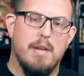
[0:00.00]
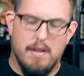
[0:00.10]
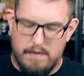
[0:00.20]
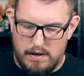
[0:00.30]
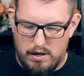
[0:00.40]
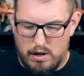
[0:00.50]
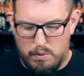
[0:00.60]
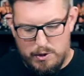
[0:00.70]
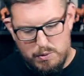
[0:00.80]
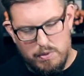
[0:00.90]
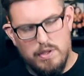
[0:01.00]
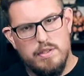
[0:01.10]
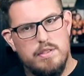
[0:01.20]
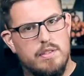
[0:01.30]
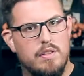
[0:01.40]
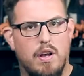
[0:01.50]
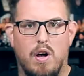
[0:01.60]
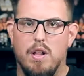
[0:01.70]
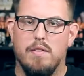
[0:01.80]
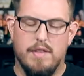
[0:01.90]
pickup video, which was
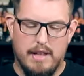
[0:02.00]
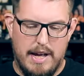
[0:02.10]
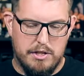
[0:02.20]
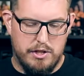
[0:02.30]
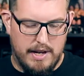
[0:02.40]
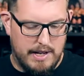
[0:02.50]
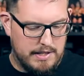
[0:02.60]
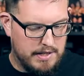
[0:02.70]
all of the Last Jedi